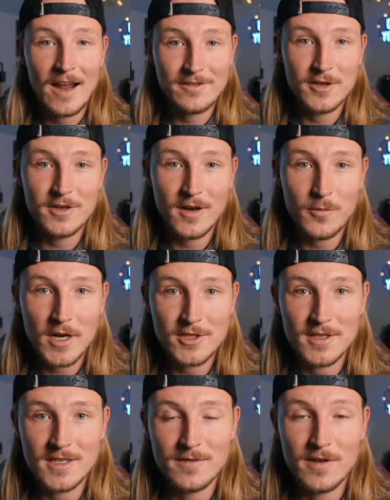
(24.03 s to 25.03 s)
After you're done
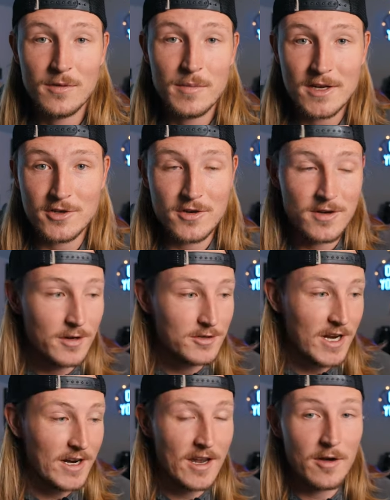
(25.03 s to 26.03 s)
watching this video, make sure you go
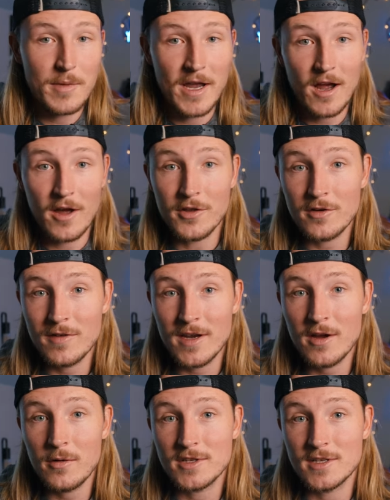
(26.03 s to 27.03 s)
check out my other
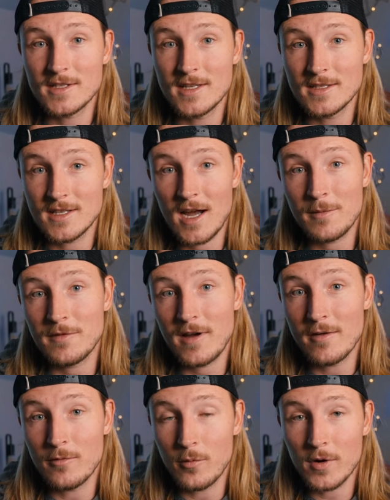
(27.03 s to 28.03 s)
video, which is the top
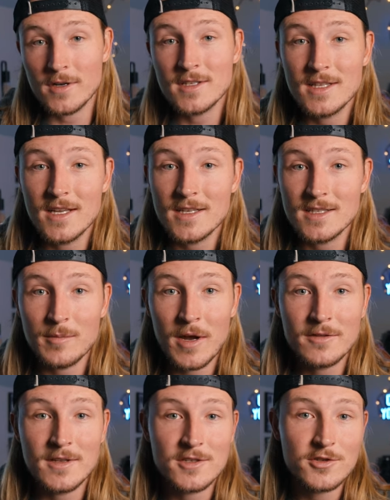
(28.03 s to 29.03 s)
5 worst things
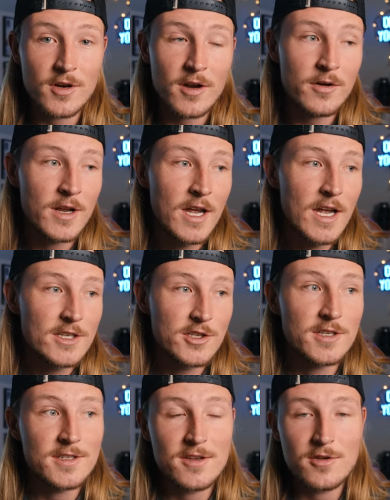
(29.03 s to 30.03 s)
about this drone,
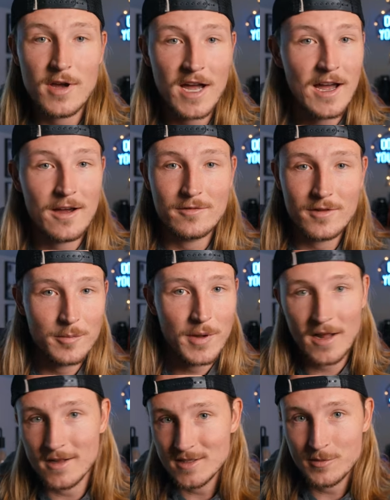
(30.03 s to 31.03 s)
just so you have a
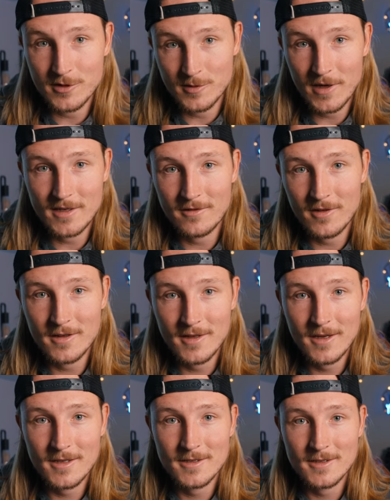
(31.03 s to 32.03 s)
balanced perspective on
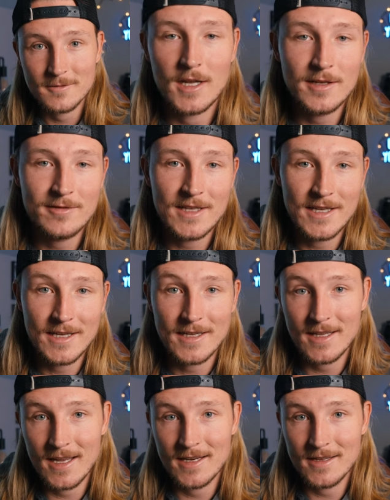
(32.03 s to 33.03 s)
things. I'll leave a link at
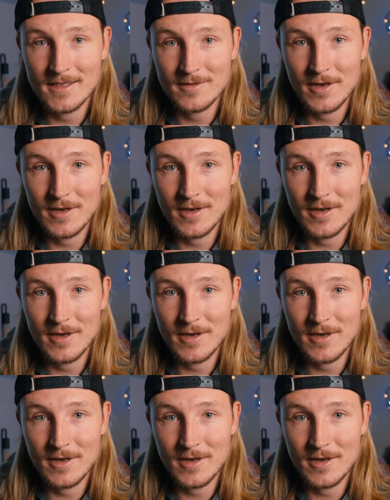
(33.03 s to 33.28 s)
the end of this